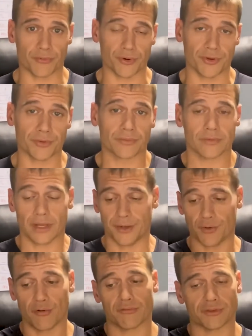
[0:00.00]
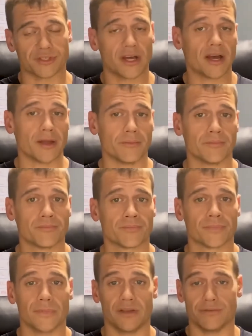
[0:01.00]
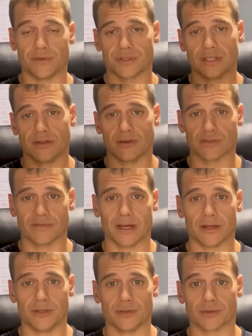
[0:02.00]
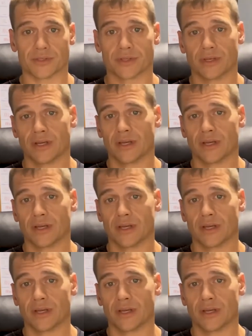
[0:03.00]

for you. And over time, if you see those values